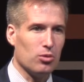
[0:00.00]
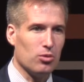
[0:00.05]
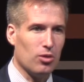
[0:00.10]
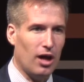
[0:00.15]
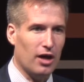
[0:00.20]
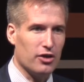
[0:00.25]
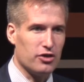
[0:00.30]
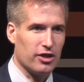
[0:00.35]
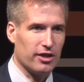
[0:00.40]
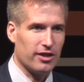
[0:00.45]

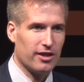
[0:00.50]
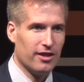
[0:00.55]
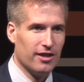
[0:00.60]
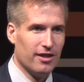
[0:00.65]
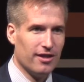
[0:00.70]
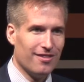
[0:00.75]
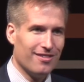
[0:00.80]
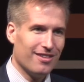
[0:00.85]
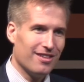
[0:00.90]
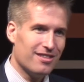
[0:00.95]
logic
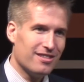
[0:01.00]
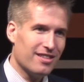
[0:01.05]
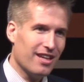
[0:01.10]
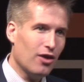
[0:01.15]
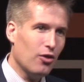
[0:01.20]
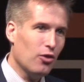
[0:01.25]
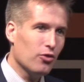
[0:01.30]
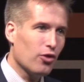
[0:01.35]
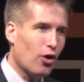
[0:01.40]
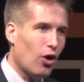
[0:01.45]
that
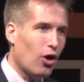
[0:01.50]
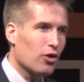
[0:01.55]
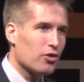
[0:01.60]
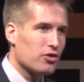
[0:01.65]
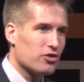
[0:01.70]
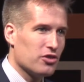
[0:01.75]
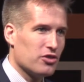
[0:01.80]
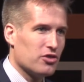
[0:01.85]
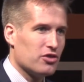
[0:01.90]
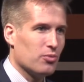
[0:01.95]
tells our
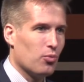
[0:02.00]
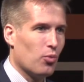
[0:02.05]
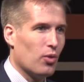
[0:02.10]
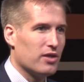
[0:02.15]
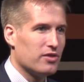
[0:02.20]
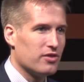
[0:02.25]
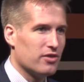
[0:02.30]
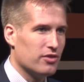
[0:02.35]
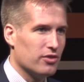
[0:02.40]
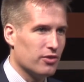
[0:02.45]
system
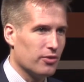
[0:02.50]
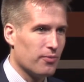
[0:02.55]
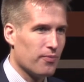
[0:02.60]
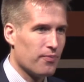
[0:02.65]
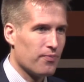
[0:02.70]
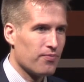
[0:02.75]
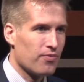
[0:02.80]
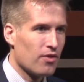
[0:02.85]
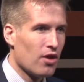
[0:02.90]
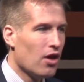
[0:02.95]
what to do.
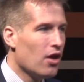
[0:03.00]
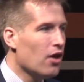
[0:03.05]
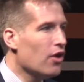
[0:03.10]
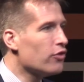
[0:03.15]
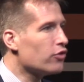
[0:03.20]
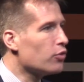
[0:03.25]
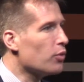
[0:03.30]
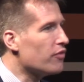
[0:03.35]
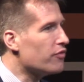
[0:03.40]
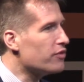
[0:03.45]

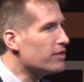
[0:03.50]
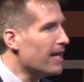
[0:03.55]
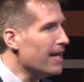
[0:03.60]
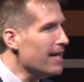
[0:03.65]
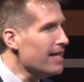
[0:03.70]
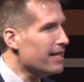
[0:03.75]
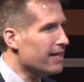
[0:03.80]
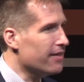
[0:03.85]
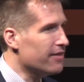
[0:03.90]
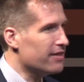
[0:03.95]
So we've
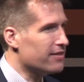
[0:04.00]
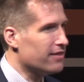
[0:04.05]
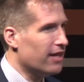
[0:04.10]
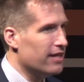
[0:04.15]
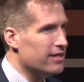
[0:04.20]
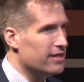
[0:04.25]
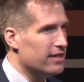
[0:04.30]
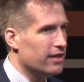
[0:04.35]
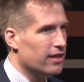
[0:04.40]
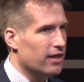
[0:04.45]
taken this
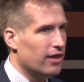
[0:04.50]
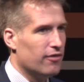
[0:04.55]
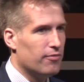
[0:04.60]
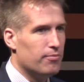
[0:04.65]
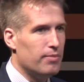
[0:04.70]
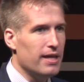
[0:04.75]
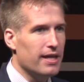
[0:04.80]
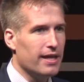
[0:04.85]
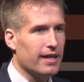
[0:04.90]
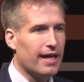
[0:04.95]
idea
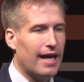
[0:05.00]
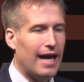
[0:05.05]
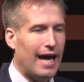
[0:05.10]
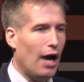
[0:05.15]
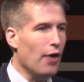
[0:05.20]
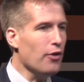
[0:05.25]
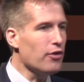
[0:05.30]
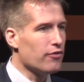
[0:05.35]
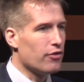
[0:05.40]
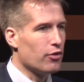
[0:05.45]
of bidding
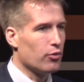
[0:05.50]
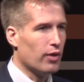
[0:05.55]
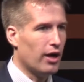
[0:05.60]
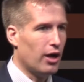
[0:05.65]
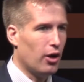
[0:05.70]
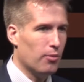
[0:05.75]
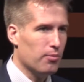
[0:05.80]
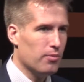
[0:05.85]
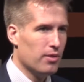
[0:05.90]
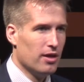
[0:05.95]
out of the
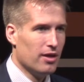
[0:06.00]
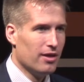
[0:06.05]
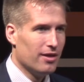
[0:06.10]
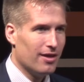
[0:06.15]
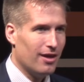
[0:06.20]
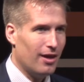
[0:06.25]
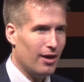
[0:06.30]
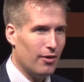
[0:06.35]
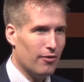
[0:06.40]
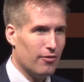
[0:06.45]
realm
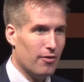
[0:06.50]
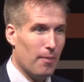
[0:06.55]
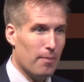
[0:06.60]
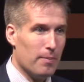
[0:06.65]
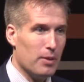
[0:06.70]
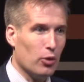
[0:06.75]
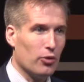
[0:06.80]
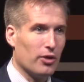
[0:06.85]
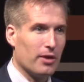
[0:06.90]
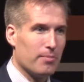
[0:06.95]
of building